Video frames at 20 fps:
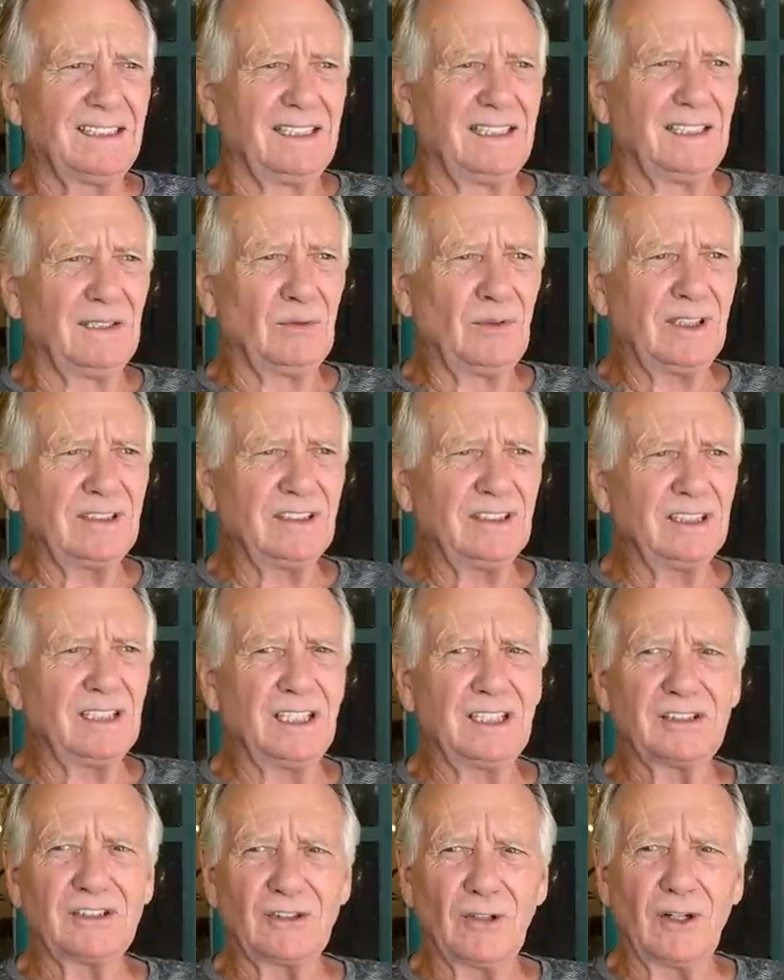It wasn't a
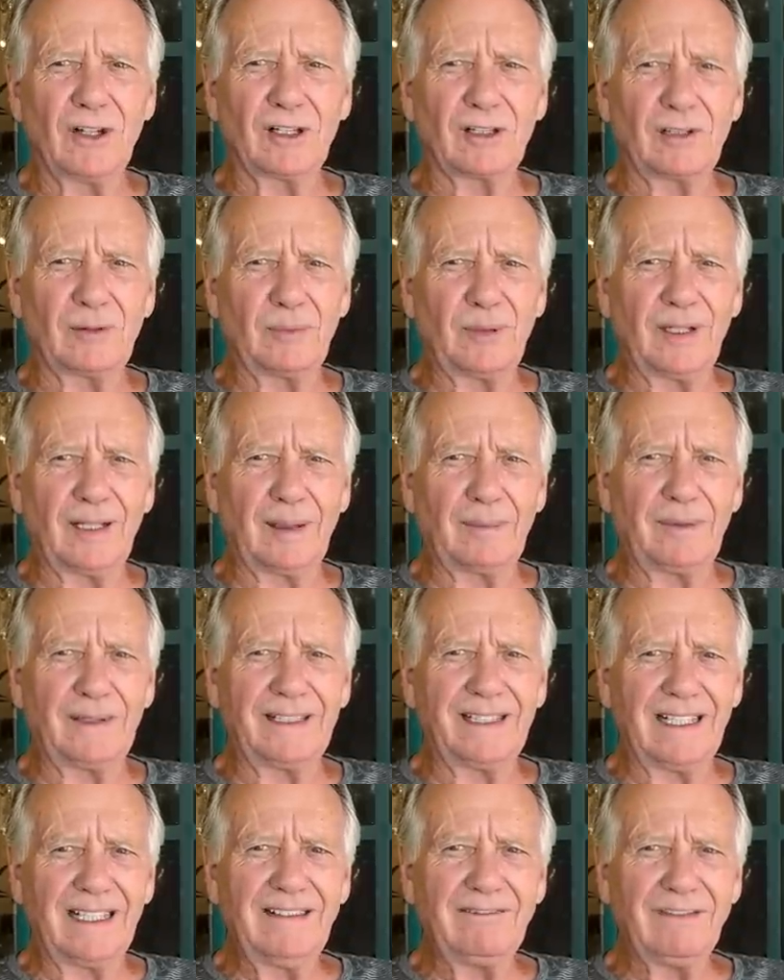historical
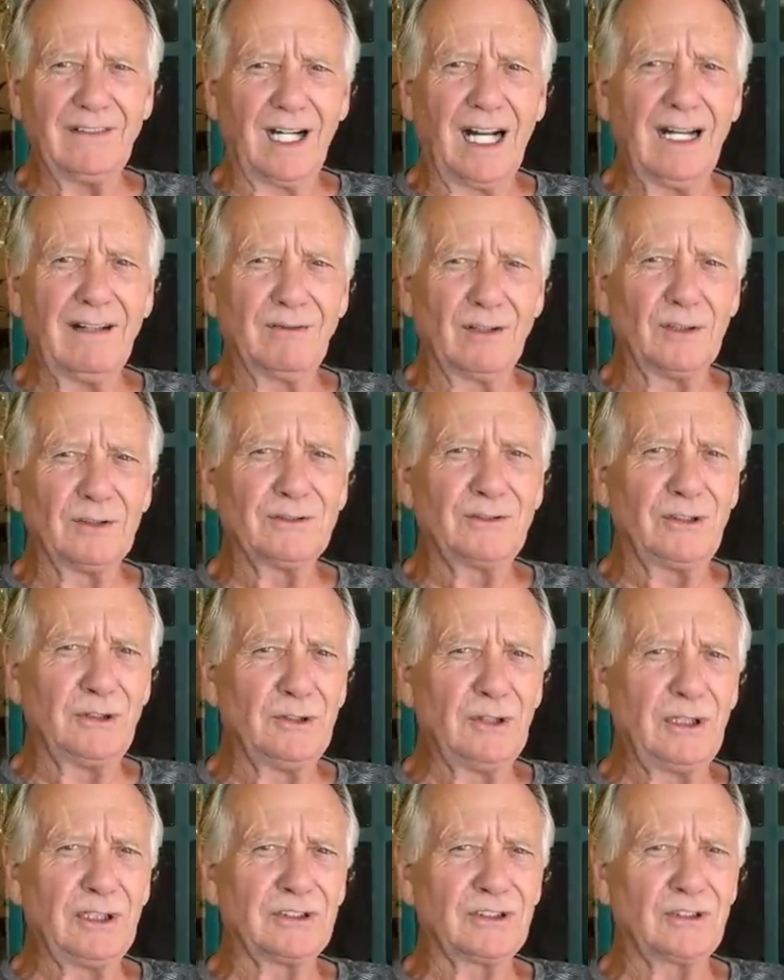property. I've owned
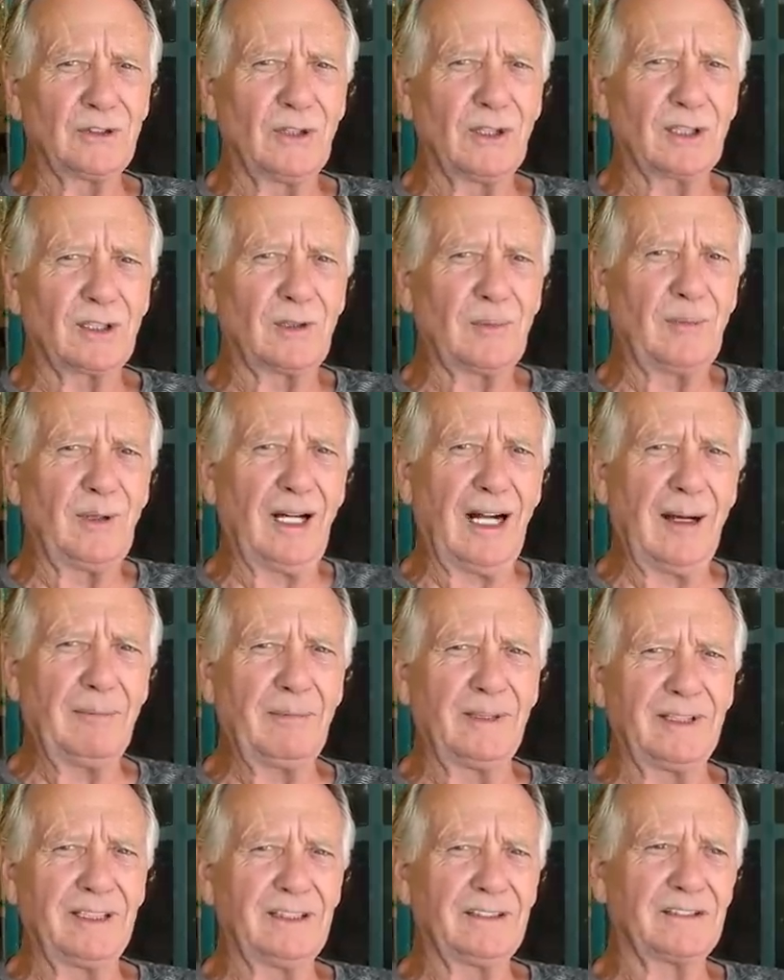two historical
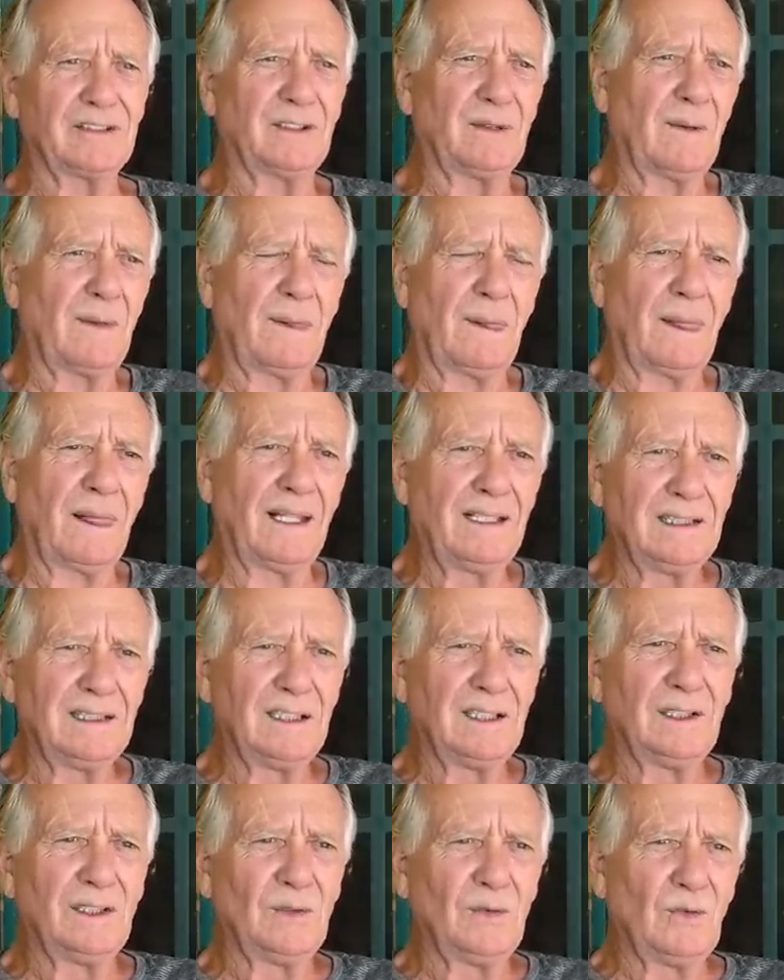properties.
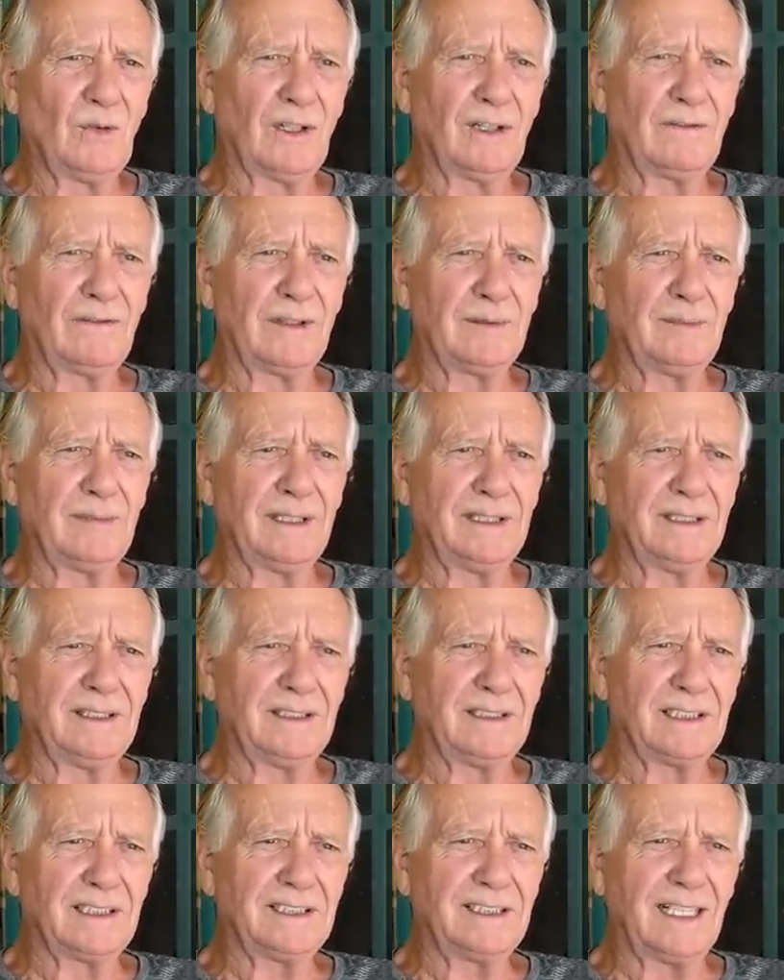One of them in
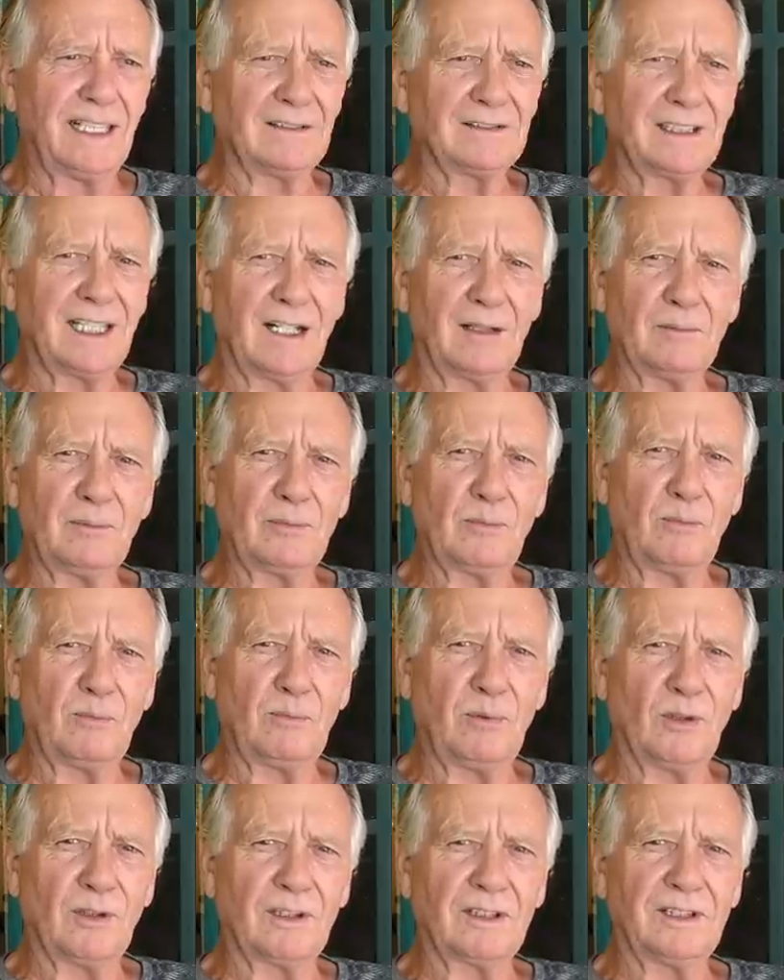downtown
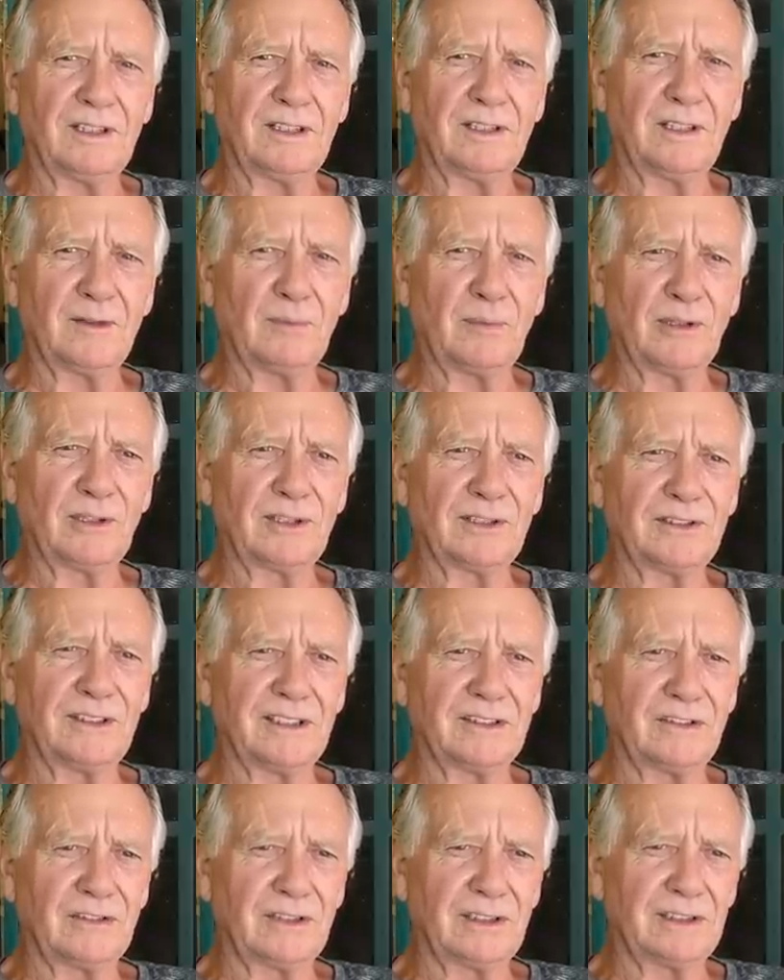Portland in the Pearl
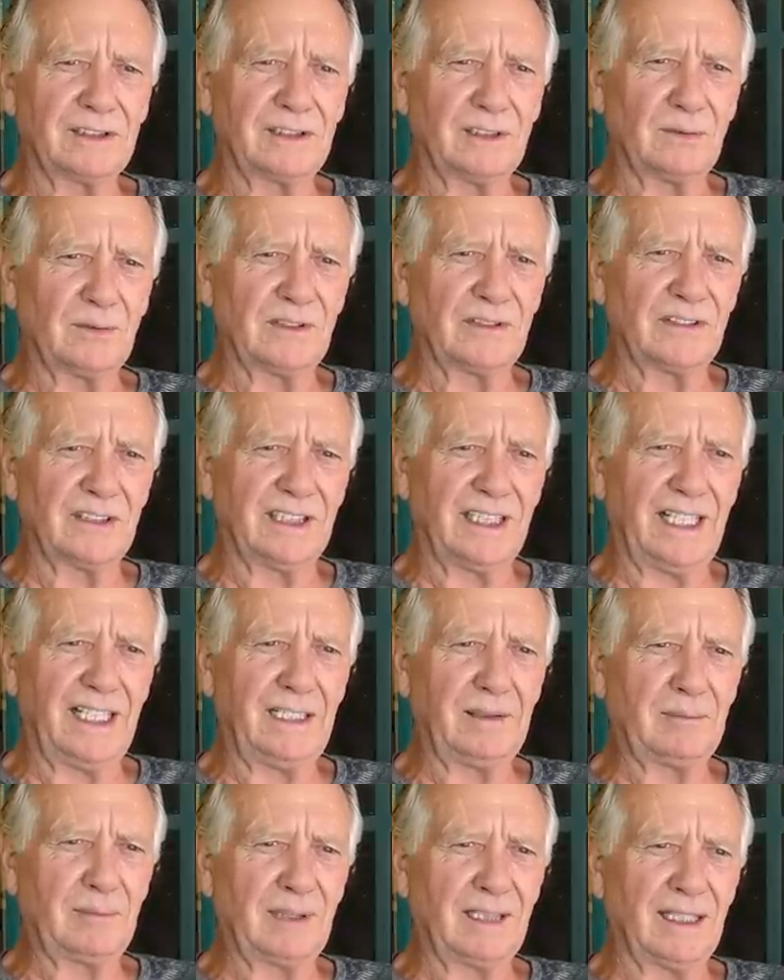District that was an
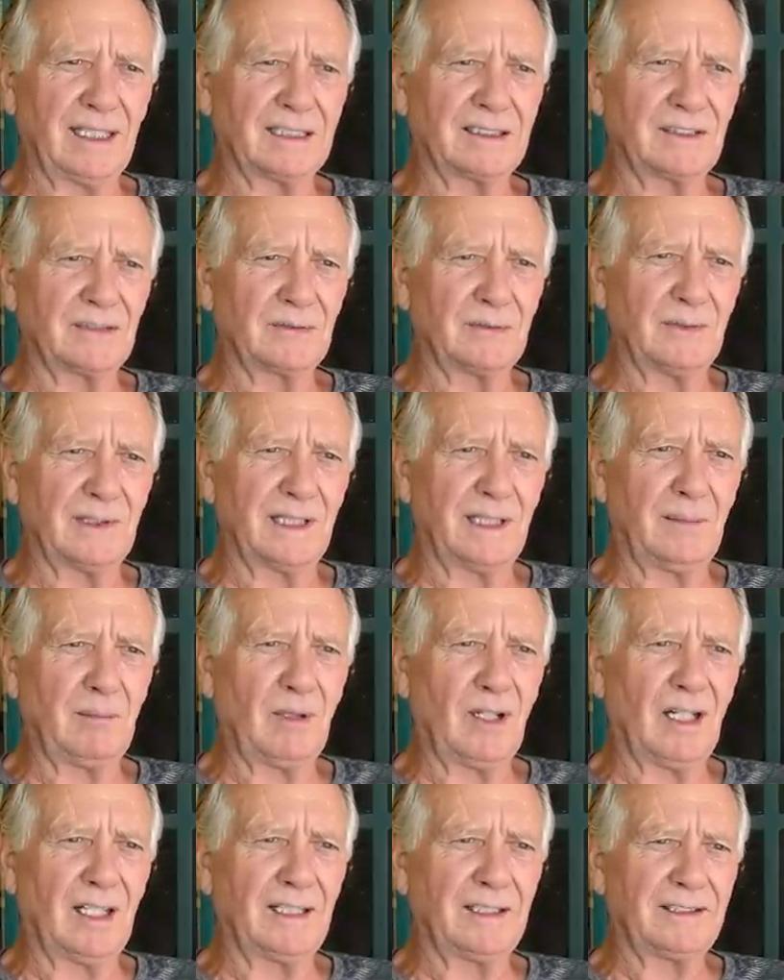8-plex when I
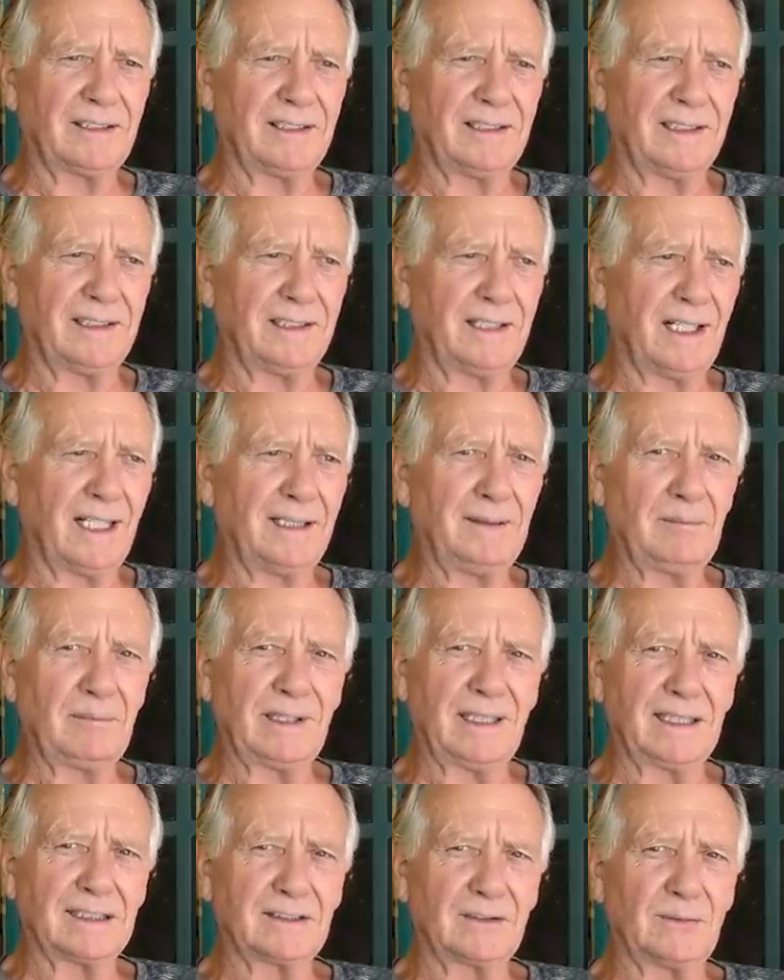bought it and a
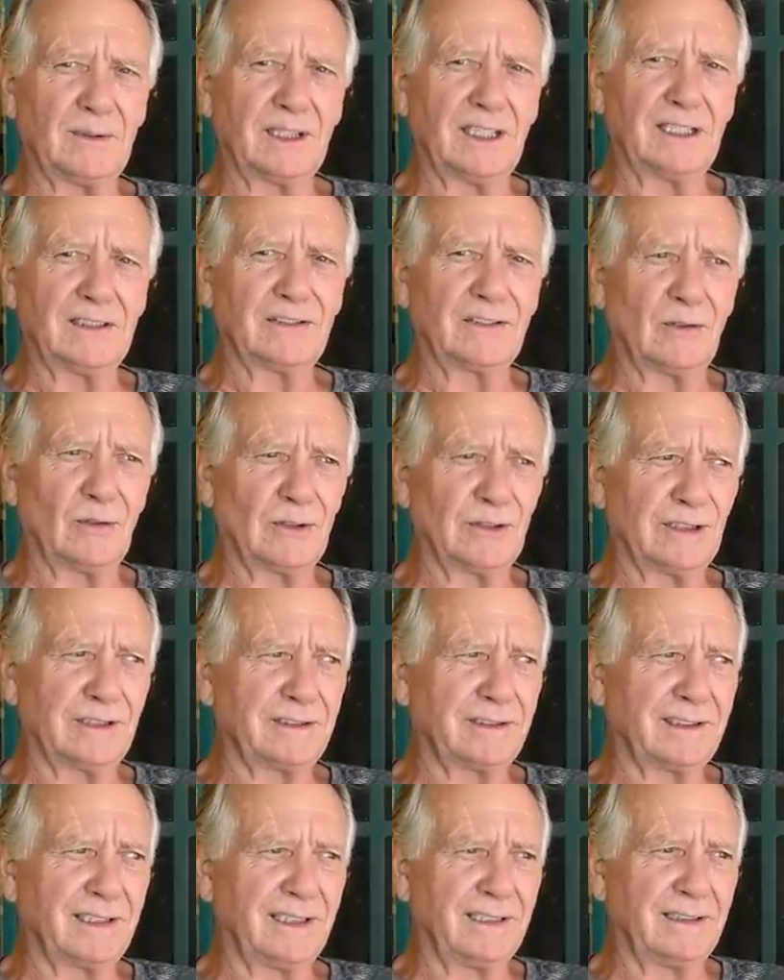9-plex when I sold
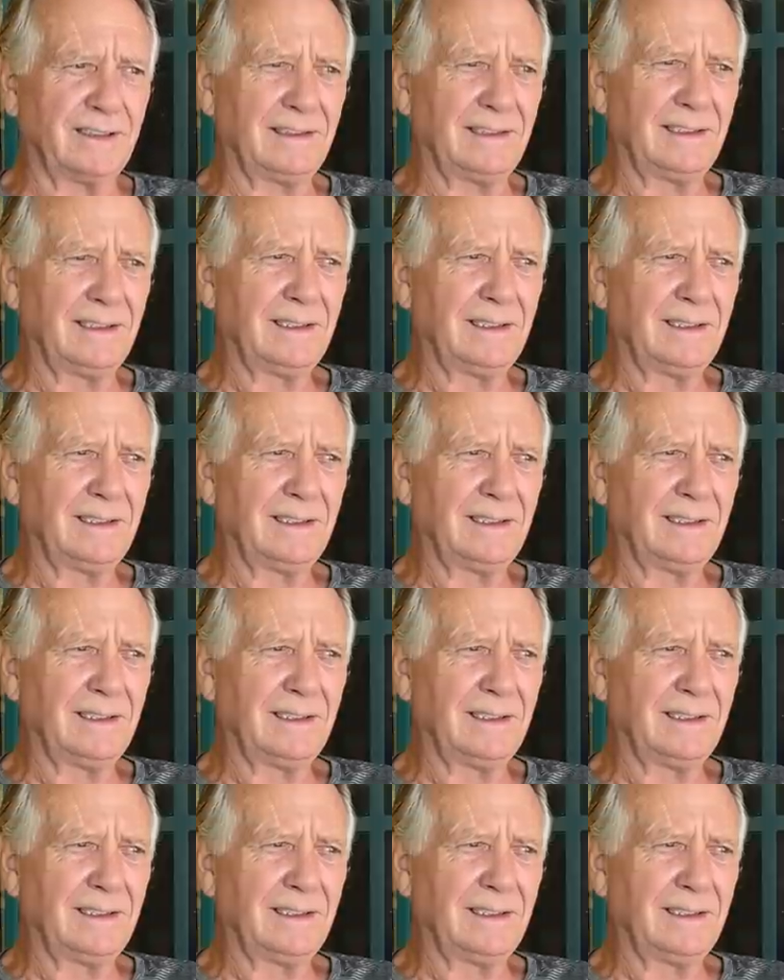it. And